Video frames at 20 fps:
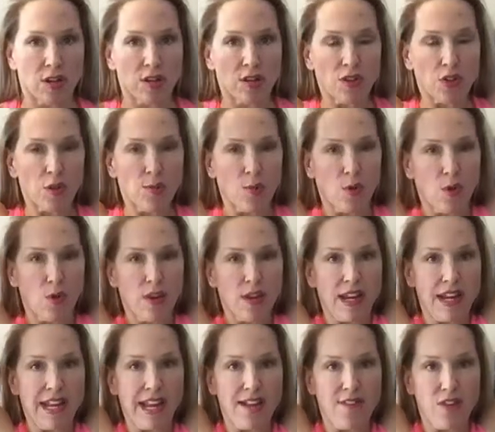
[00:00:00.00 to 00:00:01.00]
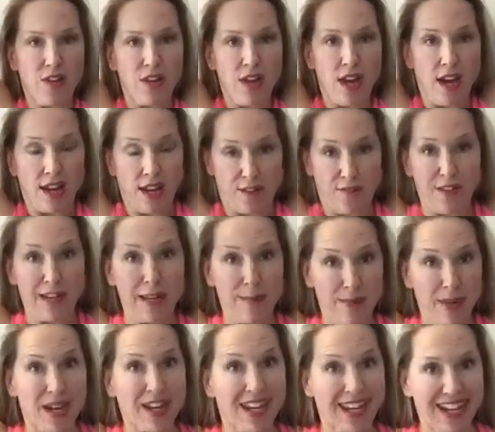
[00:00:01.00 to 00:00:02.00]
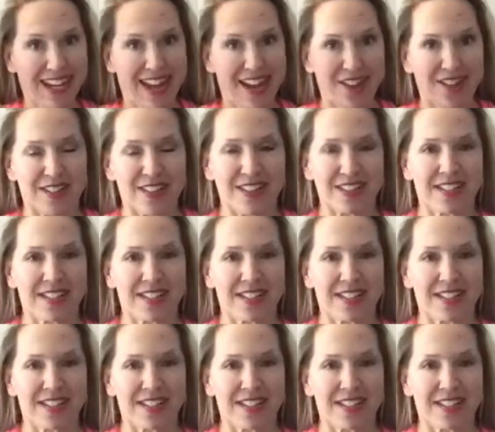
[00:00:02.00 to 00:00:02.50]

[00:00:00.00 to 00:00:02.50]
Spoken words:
2 more, 11. I can feel it burning now.